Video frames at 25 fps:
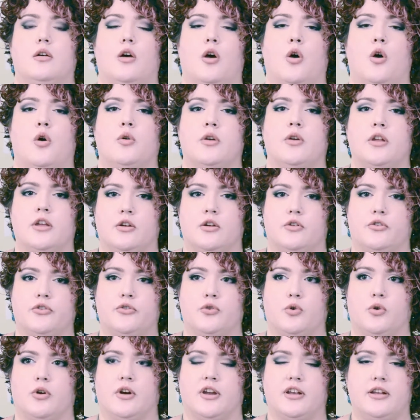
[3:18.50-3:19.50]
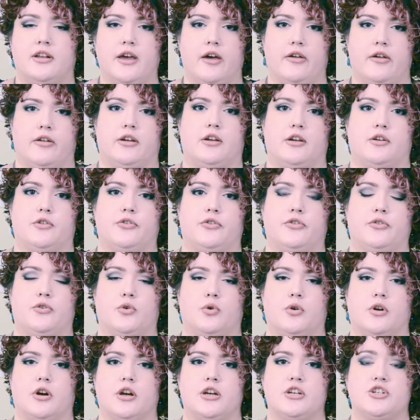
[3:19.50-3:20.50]
owning your story, telling your
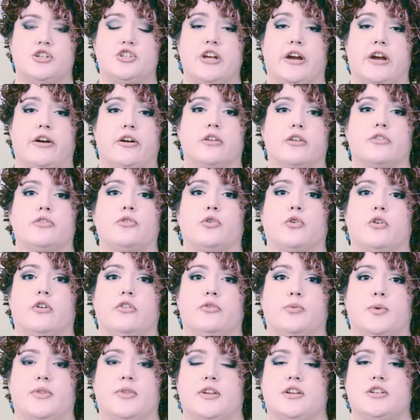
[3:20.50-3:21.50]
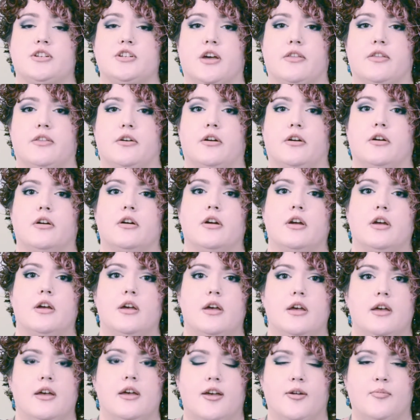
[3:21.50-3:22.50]
story, sharing stories with each other.
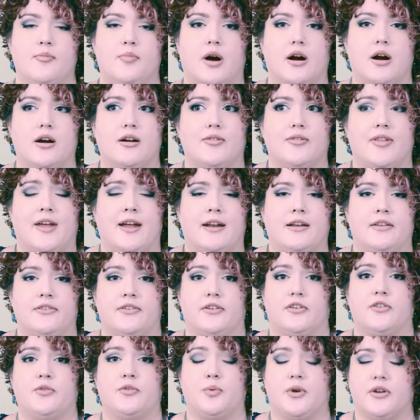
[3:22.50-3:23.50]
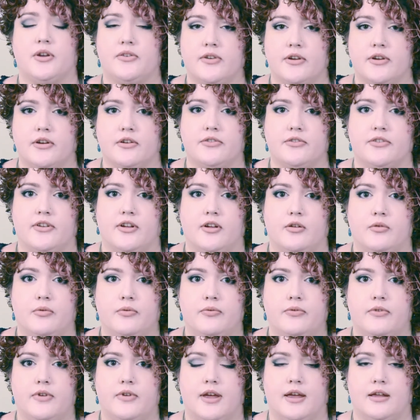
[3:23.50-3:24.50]
And part of that is expressing
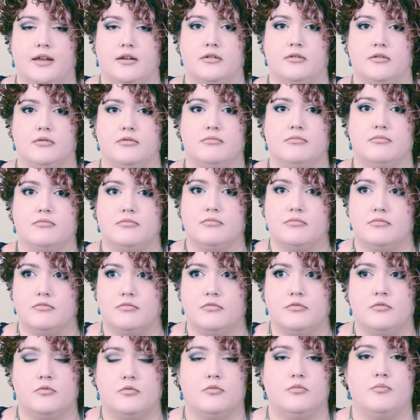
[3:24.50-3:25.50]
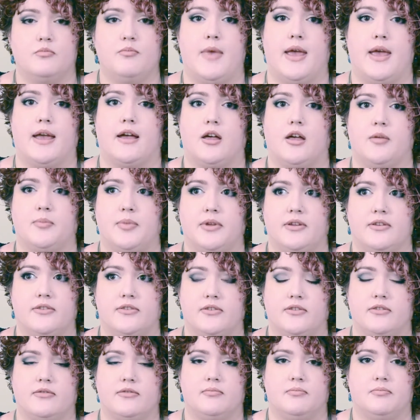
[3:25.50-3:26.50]
yourself, and makeup
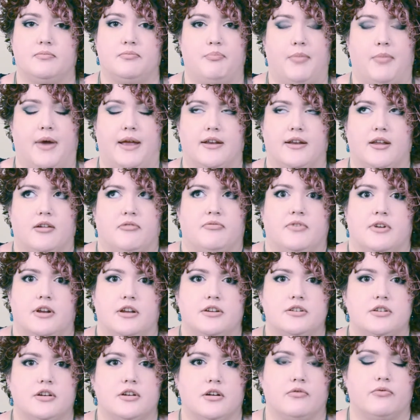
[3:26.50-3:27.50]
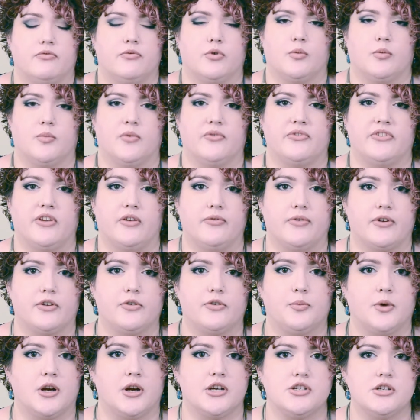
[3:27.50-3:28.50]
is, by definition, a form of
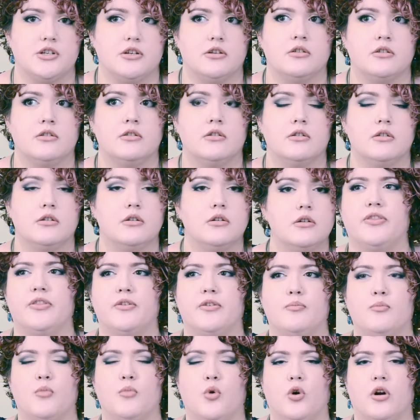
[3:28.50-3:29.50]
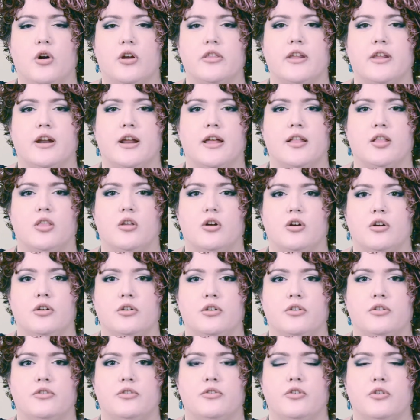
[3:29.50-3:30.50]
self-expression. The more that I
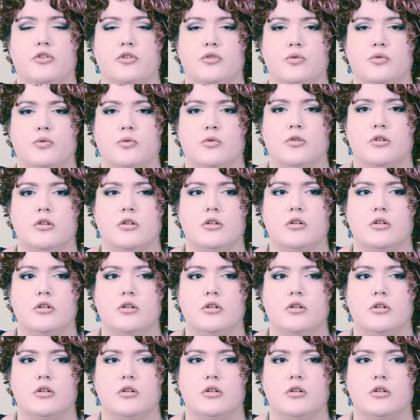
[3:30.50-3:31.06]
learned to